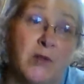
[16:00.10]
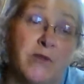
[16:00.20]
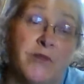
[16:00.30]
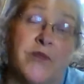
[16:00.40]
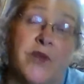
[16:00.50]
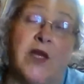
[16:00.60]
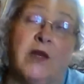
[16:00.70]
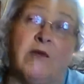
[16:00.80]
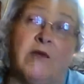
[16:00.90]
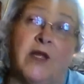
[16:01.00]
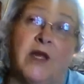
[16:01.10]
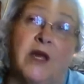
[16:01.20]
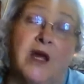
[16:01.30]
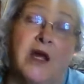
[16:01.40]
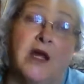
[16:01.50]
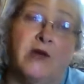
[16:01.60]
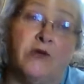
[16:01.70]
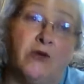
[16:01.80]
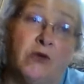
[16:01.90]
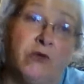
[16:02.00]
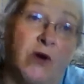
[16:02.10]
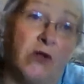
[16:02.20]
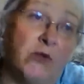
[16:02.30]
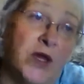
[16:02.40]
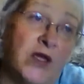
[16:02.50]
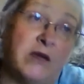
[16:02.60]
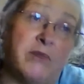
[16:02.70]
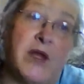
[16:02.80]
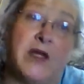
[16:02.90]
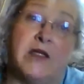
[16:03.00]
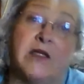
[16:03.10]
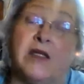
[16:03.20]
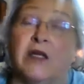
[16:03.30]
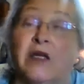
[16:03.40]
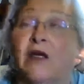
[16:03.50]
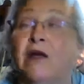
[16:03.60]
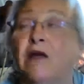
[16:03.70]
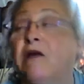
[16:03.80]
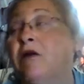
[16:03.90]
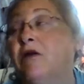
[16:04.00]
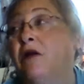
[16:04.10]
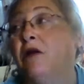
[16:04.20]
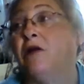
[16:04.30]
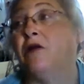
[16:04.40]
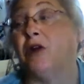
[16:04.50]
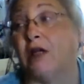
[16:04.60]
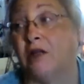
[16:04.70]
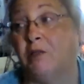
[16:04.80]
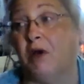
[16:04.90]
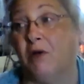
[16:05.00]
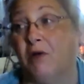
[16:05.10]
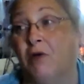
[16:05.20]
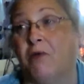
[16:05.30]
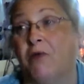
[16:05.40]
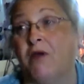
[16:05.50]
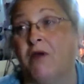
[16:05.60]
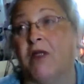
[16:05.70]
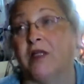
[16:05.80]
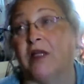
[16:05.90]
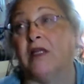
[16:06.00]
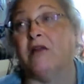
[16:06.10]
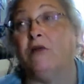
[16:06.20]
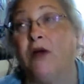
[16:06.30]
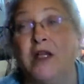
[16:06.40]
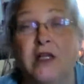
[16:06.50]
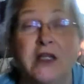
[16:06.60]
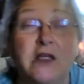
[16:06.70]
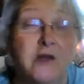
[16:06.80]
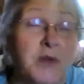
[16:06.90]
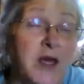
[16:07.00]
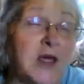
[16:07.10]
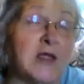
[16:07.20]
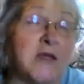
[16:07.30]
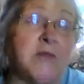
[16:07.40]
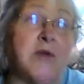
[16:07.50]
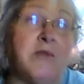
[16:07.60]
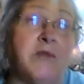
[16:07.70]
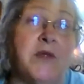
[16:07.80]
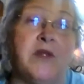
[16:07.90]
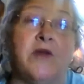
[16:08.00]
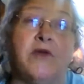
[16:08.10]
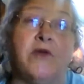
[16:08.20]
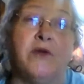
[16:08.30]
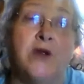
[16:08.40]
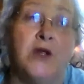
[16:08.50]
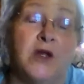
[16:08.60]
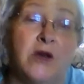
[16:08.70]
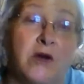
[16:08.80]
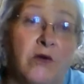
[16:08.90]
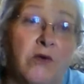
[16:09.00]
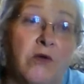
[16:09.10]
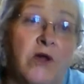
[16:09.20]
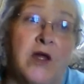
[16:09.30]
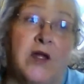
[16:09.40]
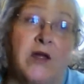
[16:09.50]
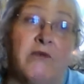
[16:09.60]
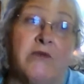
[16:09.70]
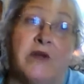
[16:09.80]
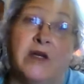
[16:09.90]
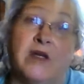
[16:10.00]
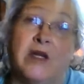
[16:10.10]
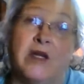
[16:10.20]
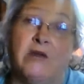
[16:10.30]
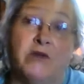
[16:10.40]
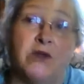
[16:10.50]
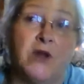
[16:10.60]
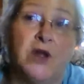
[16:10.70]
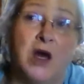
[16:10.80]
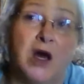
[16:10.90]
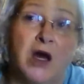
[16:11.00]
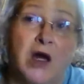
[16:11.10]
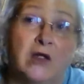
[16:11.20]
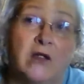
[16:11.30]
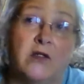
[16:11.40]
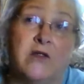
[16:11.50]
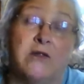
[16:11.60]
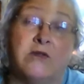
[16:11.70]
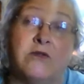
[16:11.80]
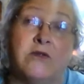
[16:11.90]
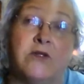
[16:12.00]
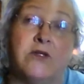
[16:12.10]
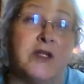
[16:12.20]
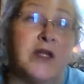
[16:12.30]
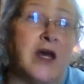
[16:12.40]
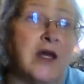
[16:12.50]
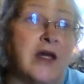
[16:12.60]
everything. He drove all the way into Panacea to check the mail for me. Because I said, oh, I think Linda's package might be there. You know, he even stood in line and